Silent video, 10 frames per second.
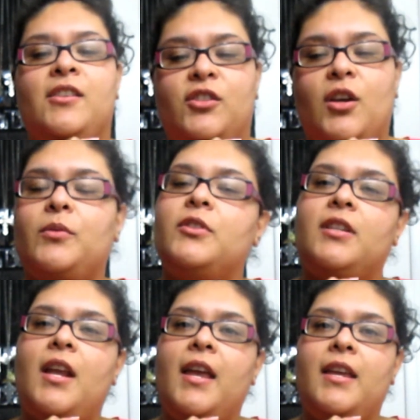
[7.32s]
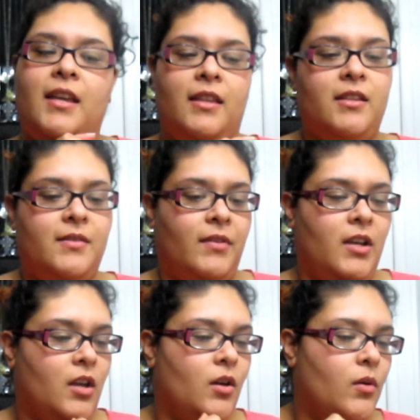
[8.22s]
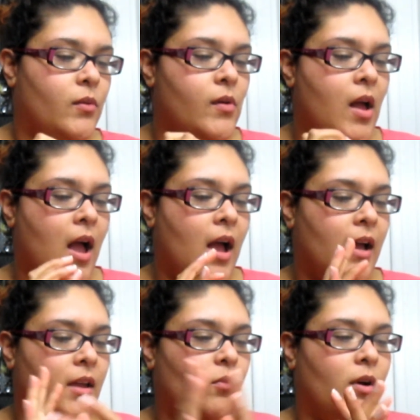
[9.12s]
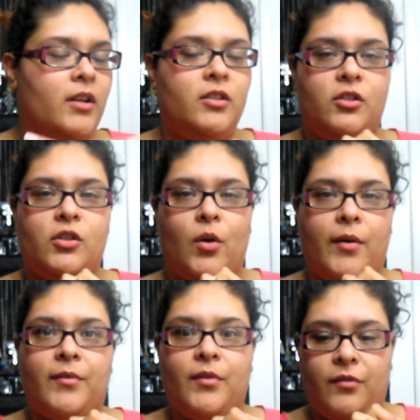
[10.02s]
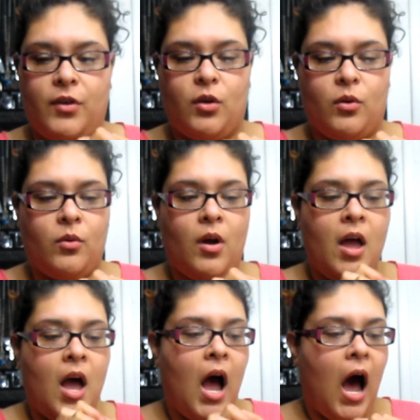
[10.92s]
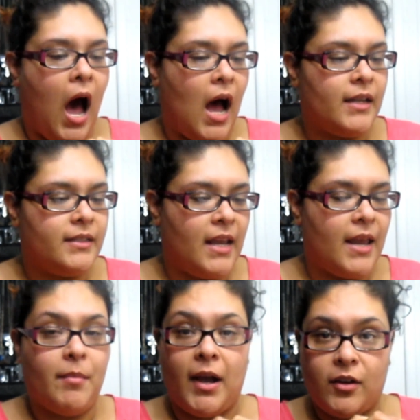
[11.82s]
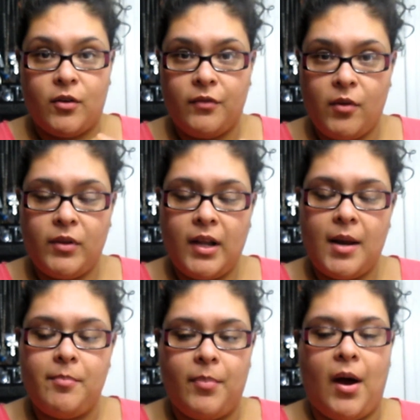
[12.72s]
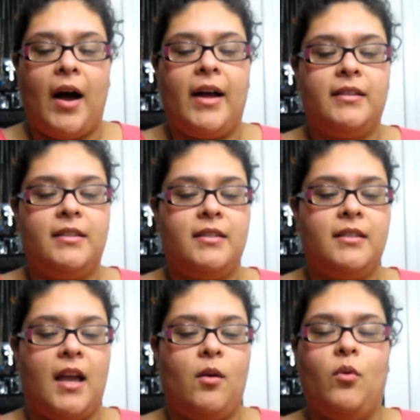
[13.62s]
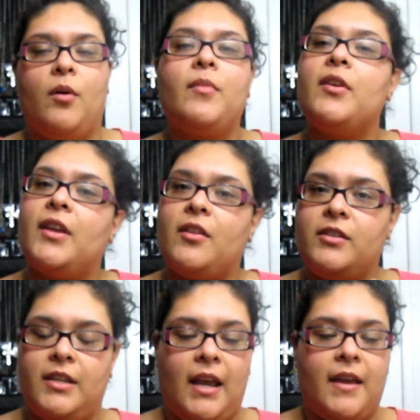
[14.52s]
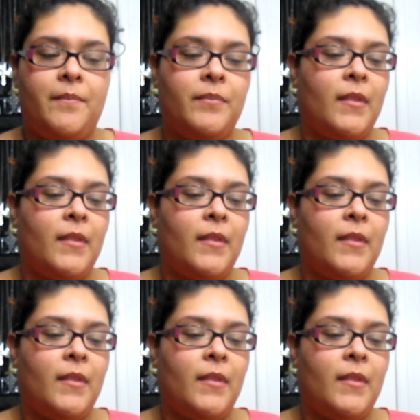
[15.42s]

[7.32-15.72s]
So today in this video, I wanted to share a review on a microphone that I bought at Walmart the other day.